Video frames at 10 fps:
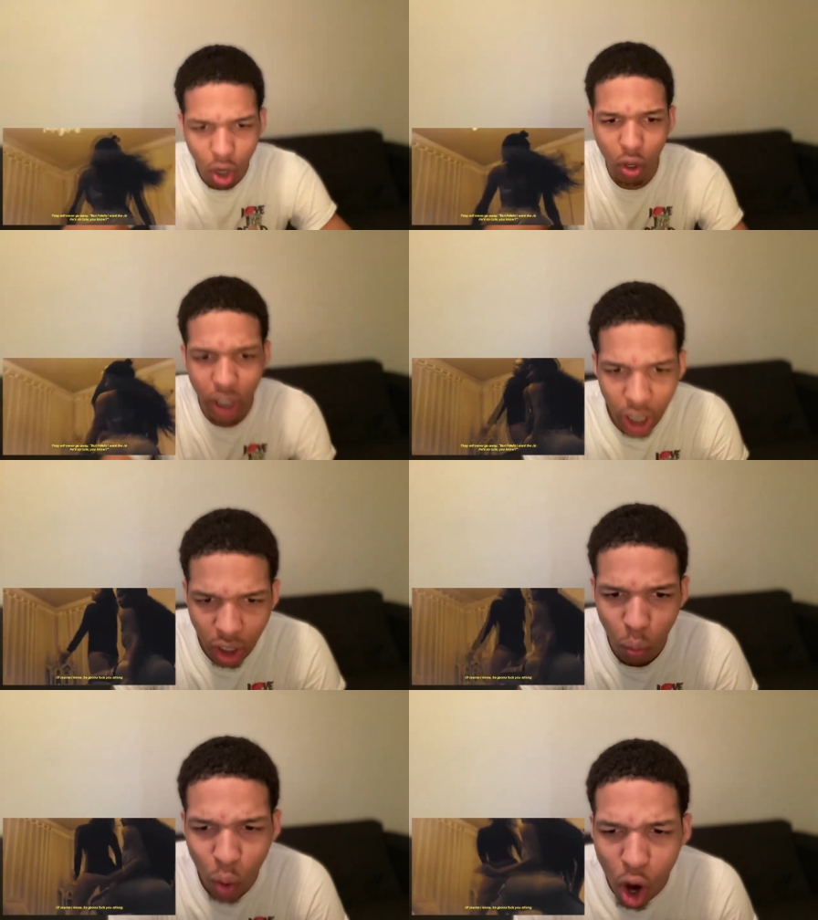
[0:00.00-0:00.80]
Okay.
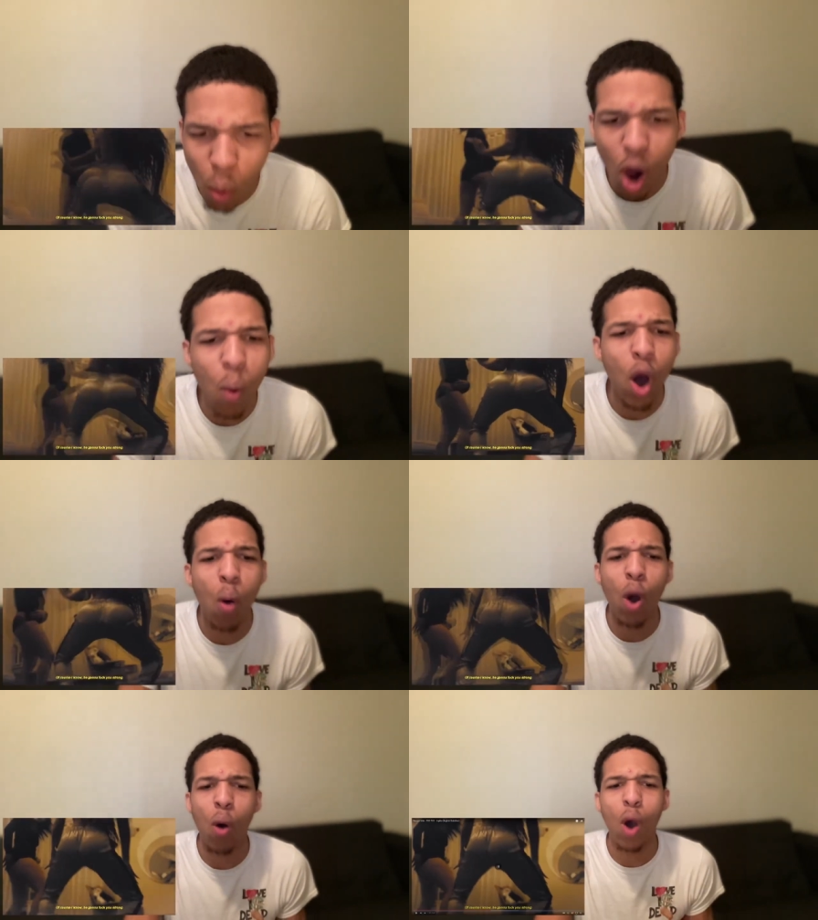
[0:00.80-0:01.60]
Whoa, whoa, whoa,
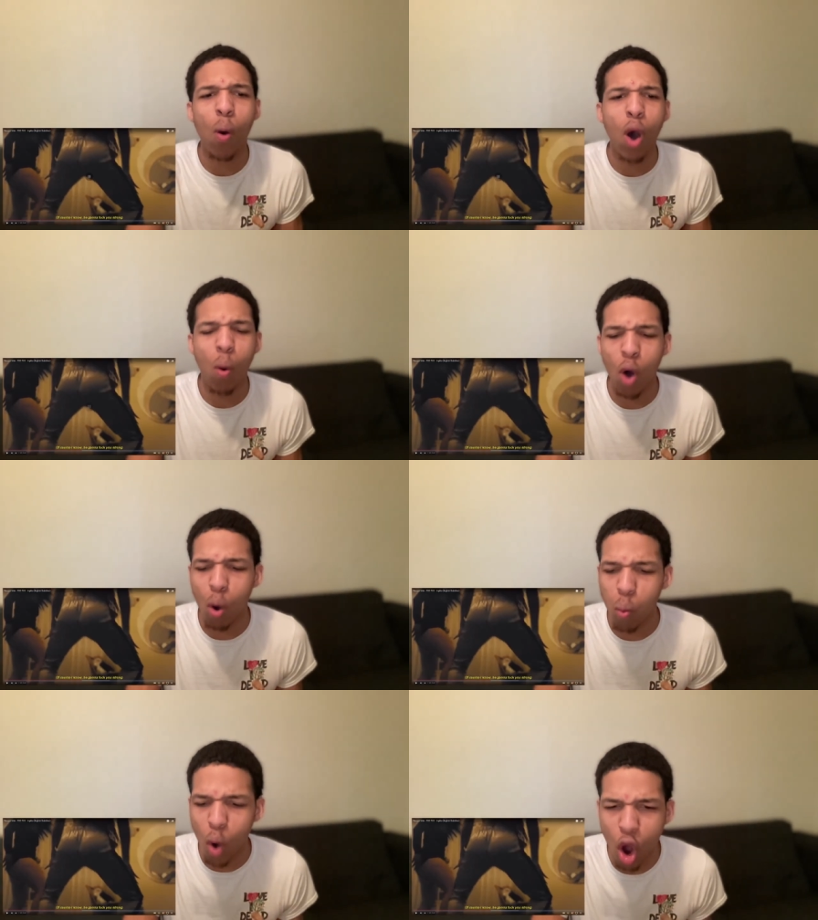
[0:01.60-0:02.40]
whoa, whoa, whoa, whoa,
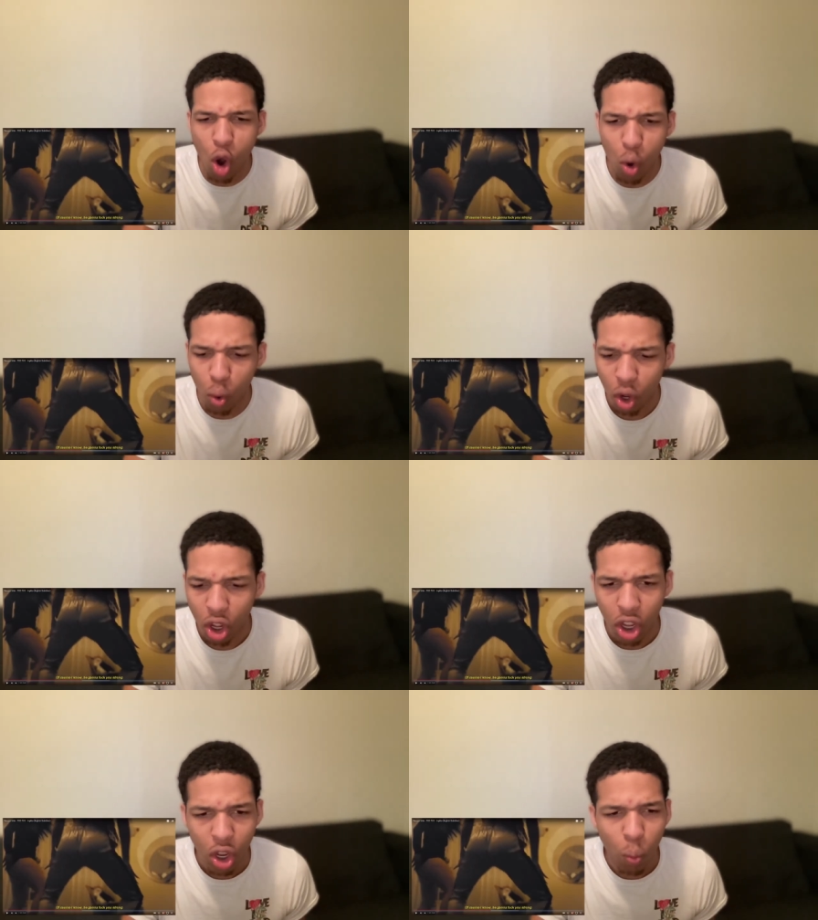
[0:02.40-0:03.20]
whoa,
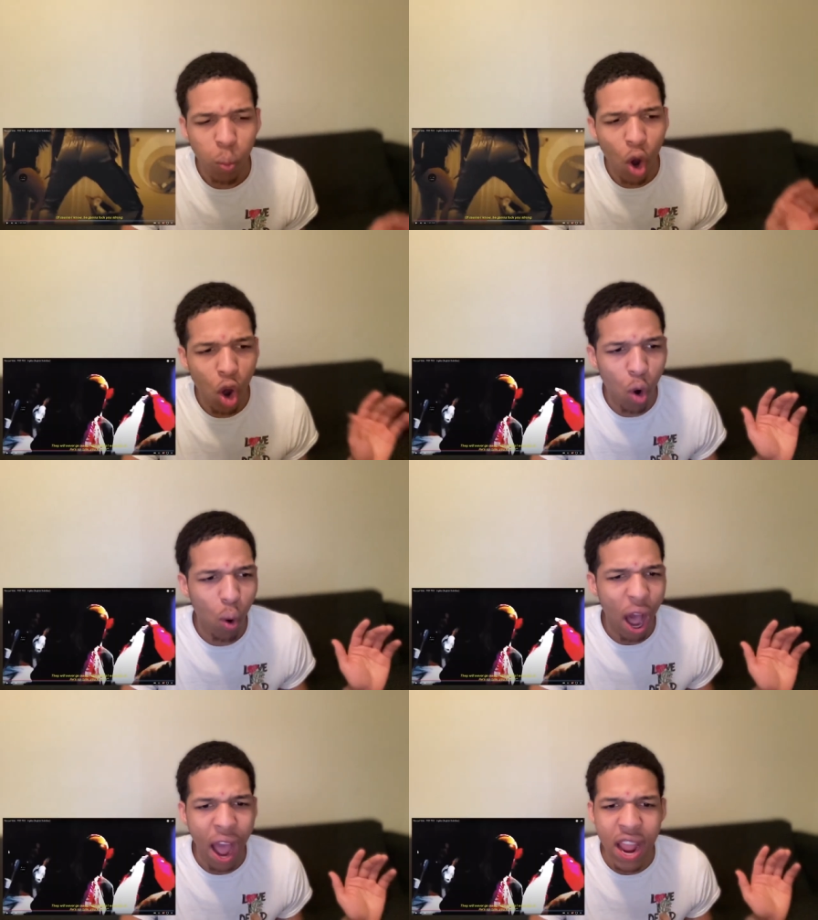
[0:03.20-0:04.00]

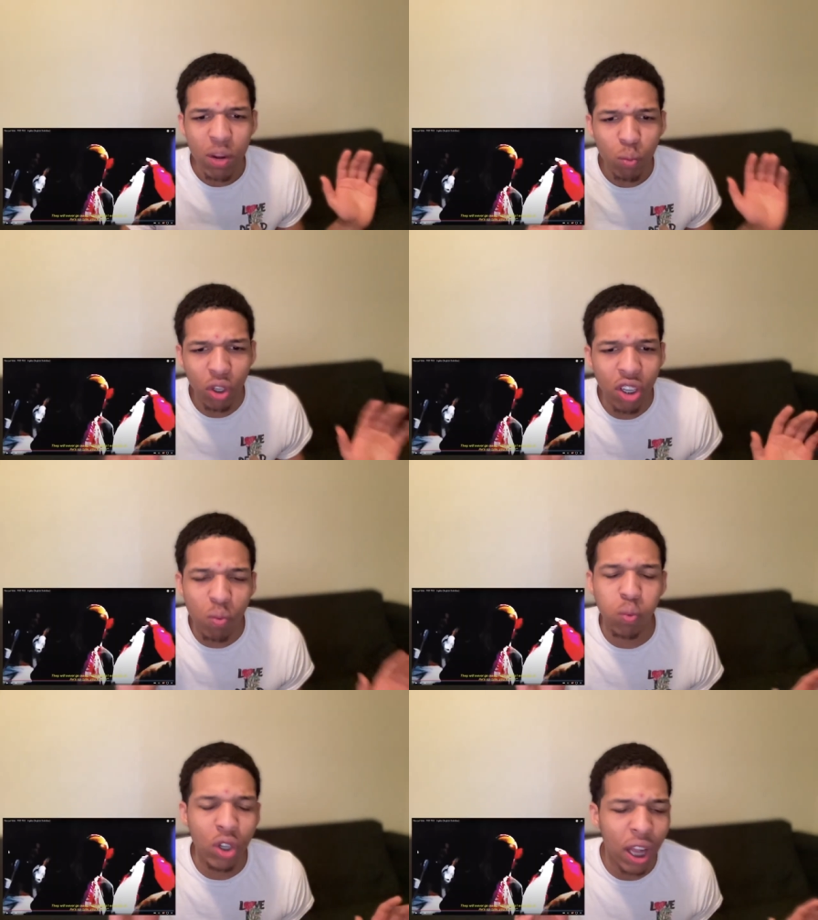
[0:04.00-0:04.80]
whoa. I didn't really
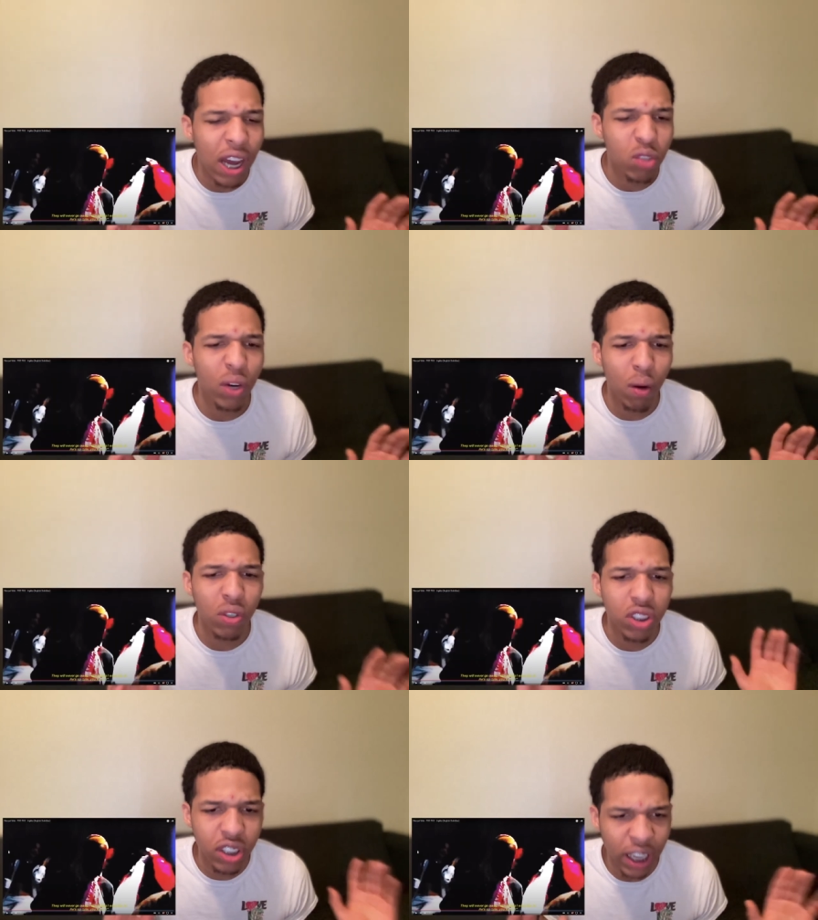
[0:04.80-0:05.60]
realize what I
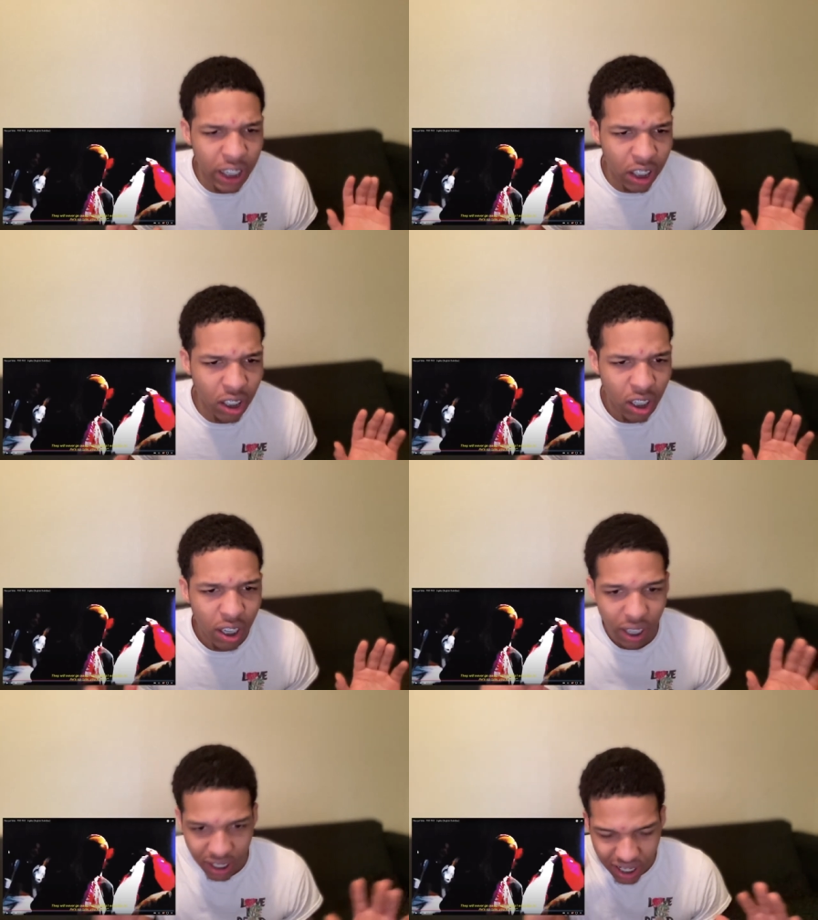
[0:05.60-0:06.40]
was saying
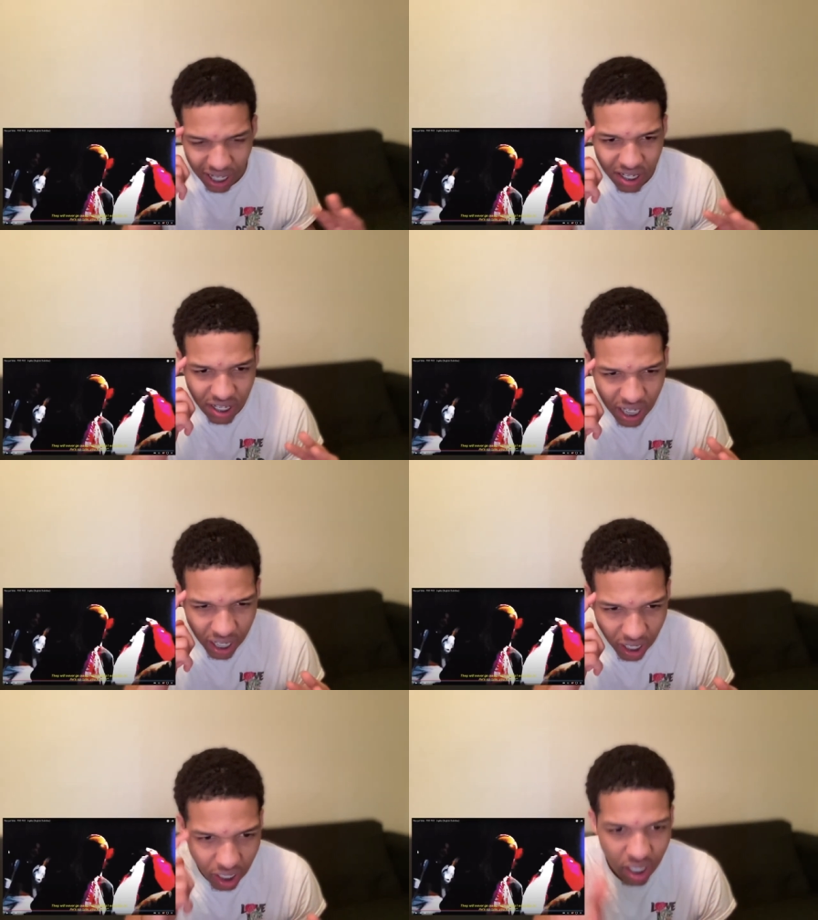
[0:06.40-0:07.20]
until I said
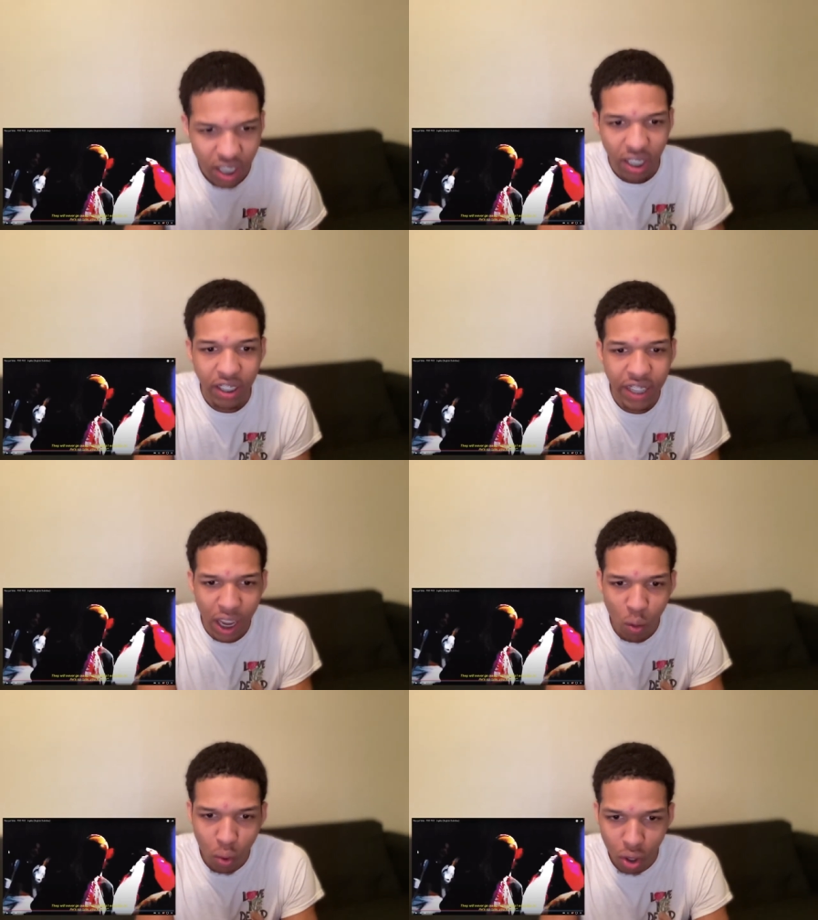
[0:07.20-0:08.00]
it.
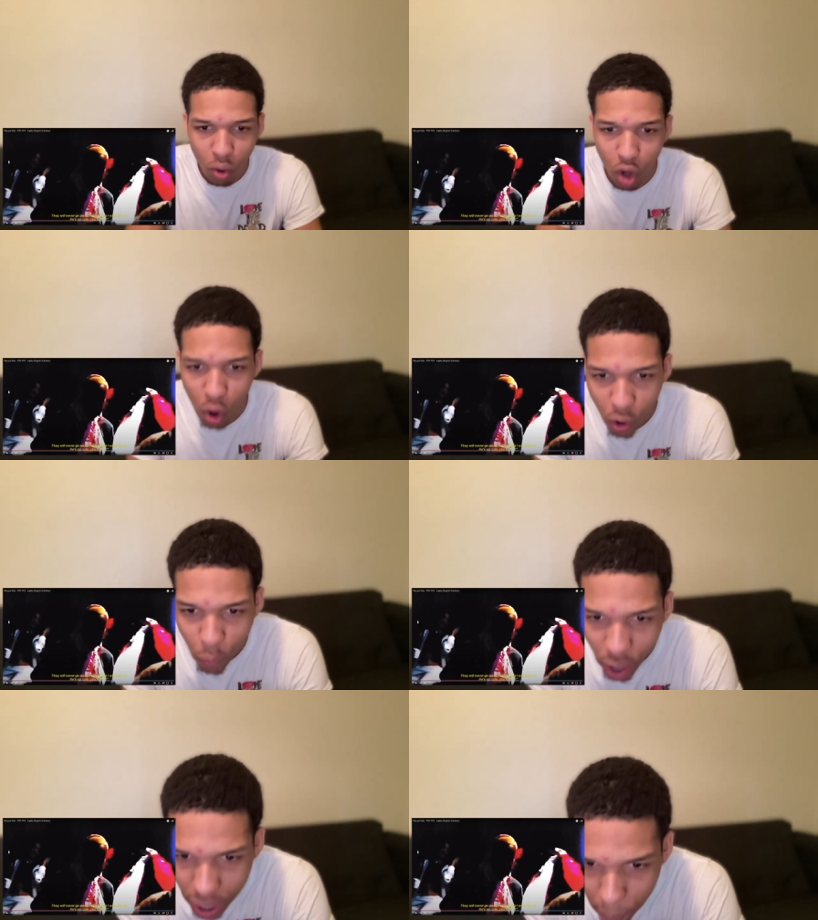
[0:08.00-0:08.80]
They will go away,